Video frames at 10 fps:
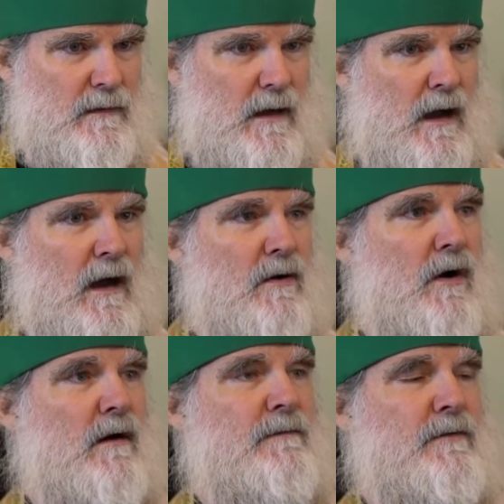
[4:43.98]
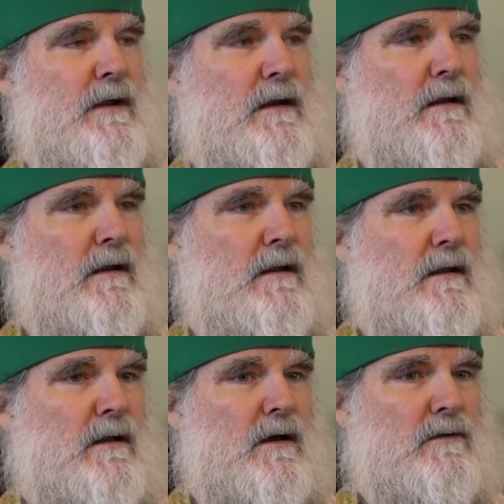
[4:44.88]
our offering
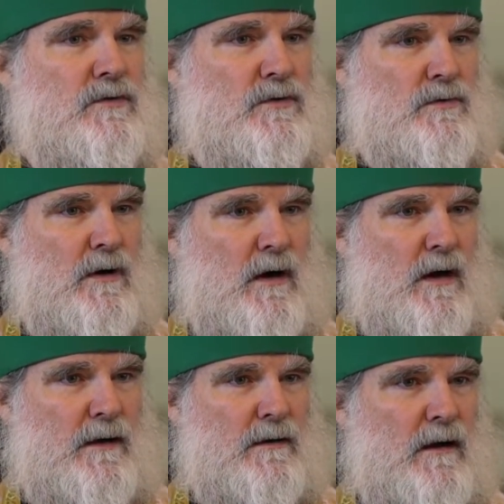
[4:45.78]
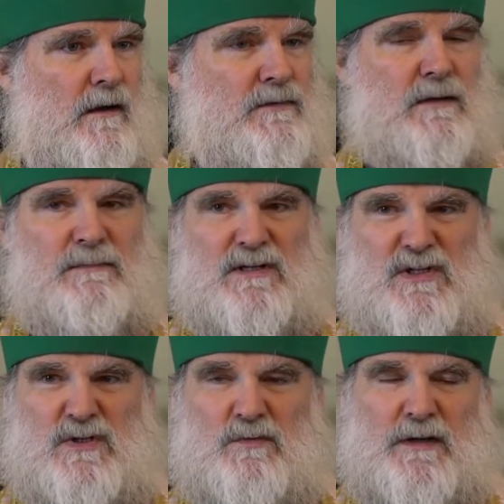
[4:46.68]
to God of something
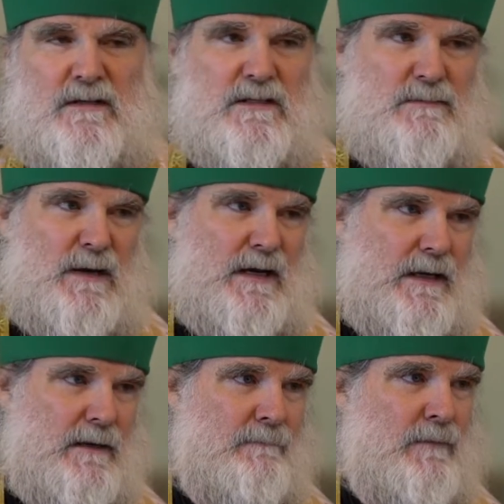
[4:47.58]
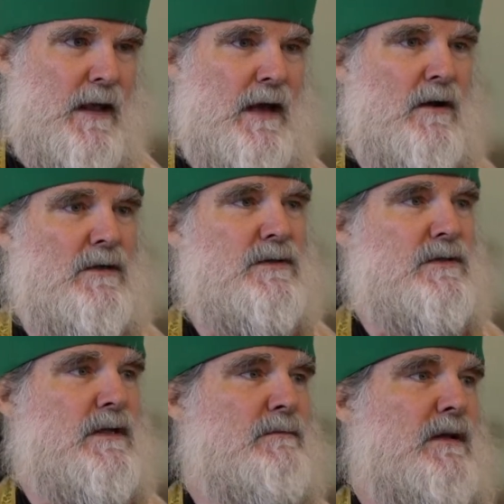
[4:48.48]
sweet smelling and also
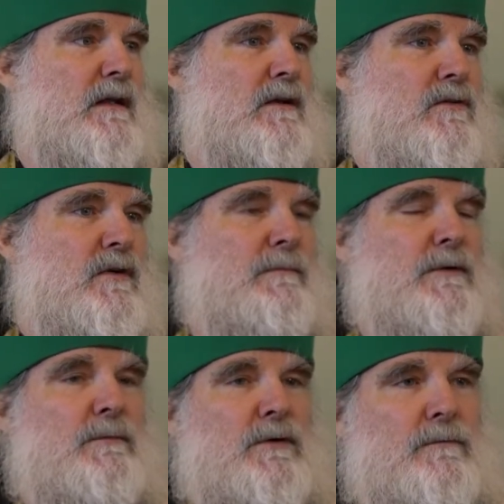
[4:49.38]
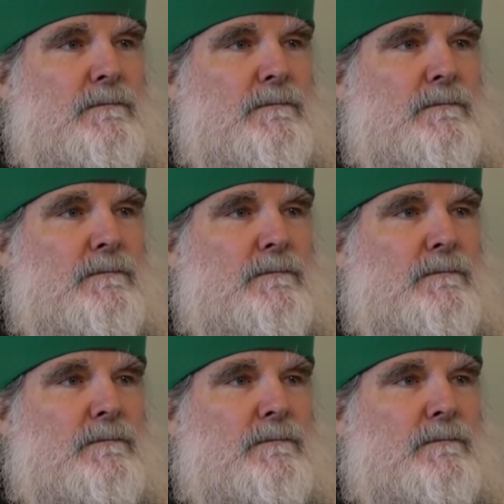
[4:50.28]
something incorruptible.